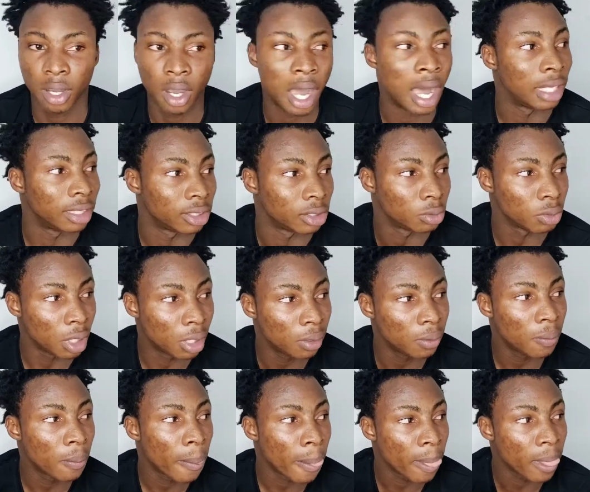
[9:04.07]
as
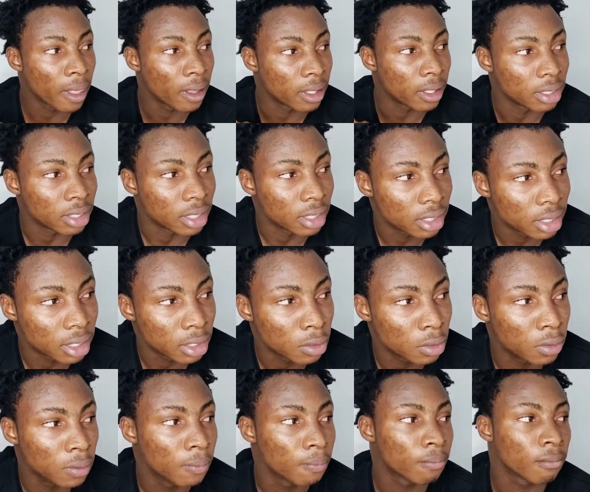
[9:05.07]
well. It's a
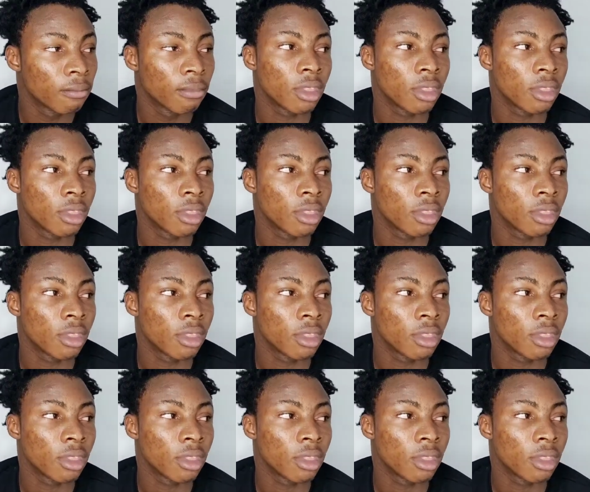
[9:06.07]
skill.